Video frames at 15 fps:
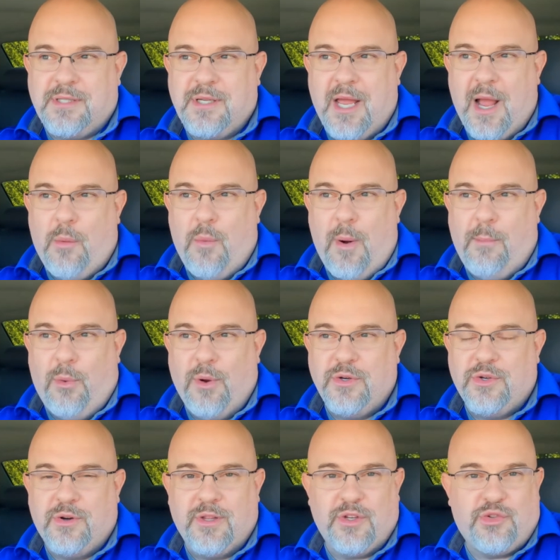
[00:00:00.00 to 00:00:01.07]
at one point
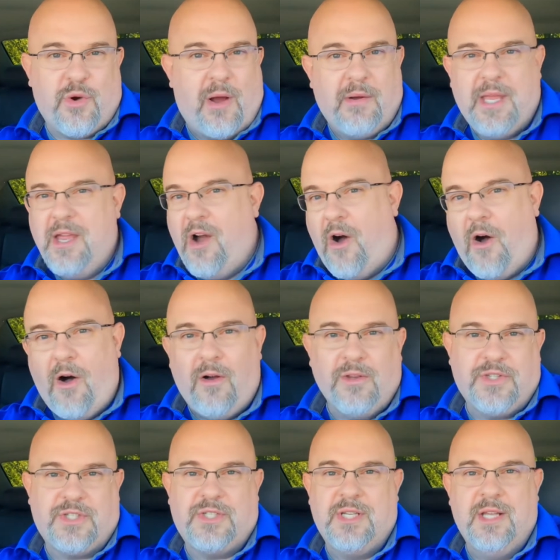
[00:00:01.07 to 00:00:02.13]
during the trial. He
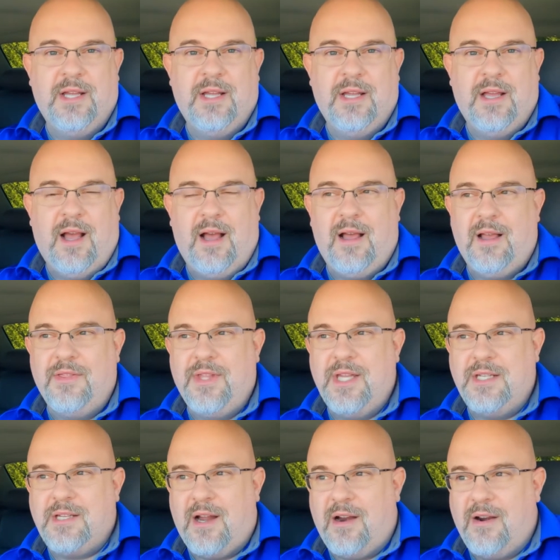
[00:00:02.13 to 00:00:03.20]
halts the
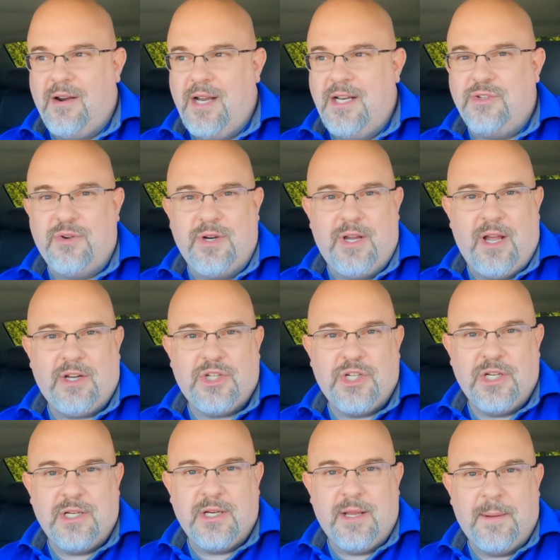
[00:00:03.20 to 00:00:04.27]
entire
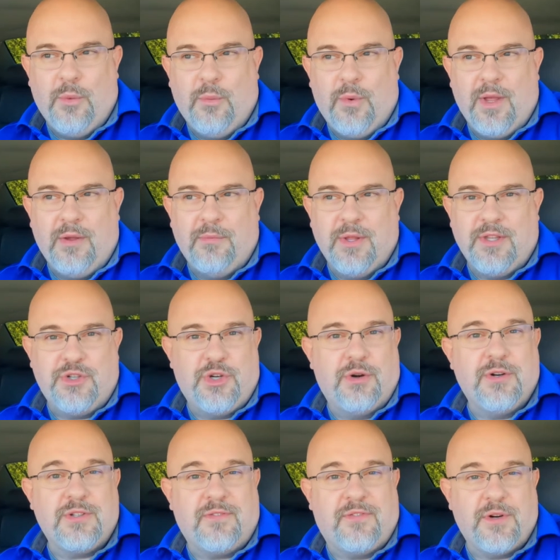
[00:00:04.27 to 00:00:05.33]
introduction when the
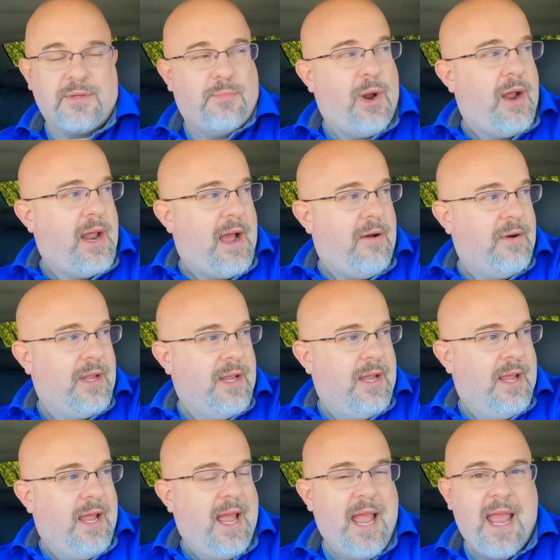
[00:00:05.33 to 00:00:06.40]
jurors are first brought out,
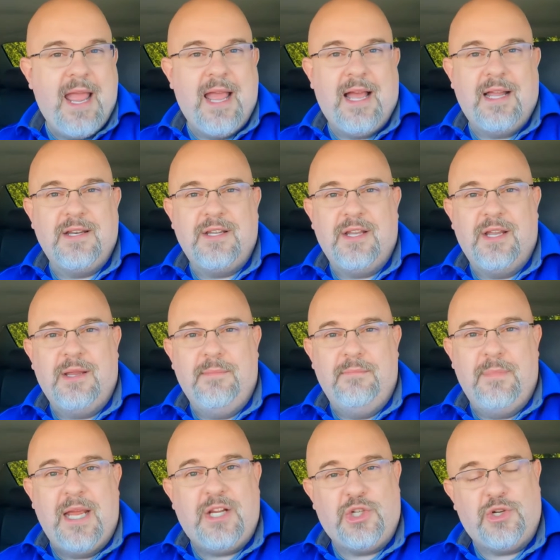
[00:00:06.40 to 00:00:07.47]
and
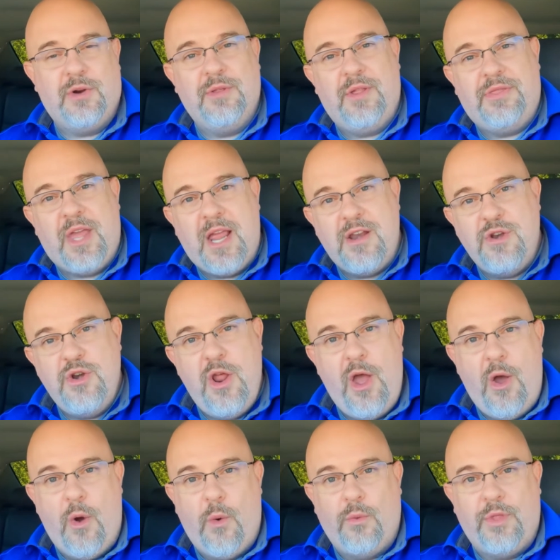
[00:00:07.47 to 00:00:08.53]
make sure that they
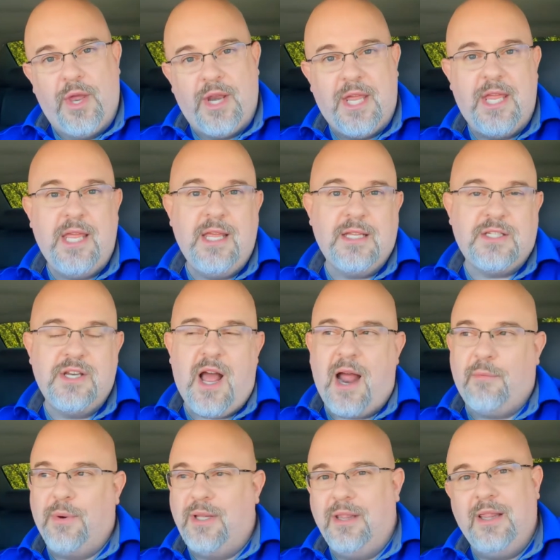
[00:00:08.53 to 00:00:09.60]
know that he is not
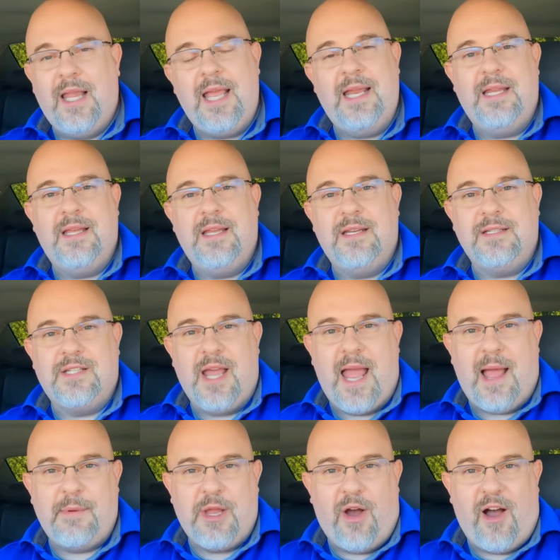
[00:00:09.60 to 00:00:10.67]
related to
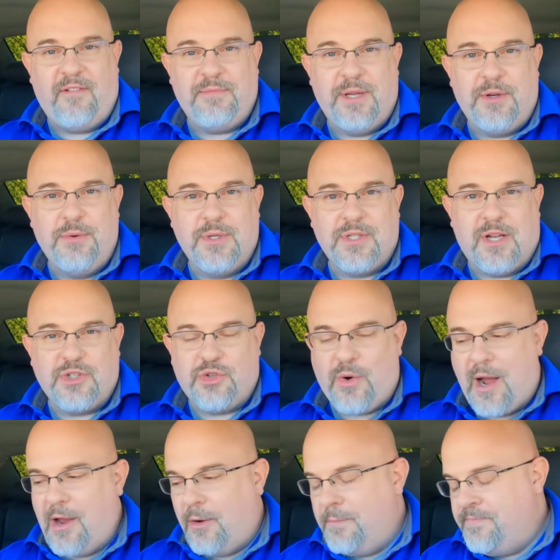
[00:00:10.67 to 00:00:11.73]
Abby Hoffman, who is on
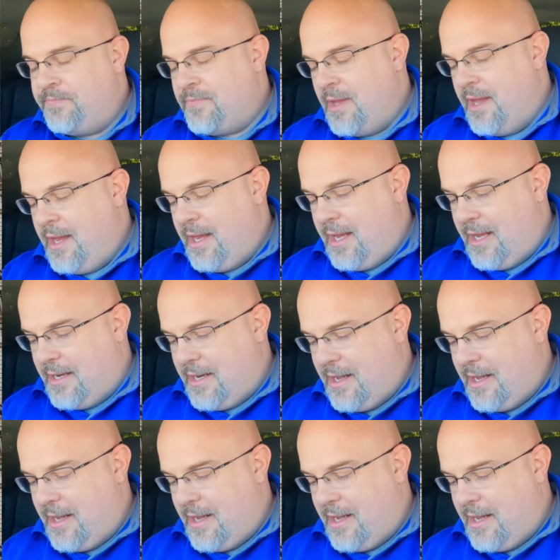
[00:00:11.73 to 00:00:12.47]
trial. And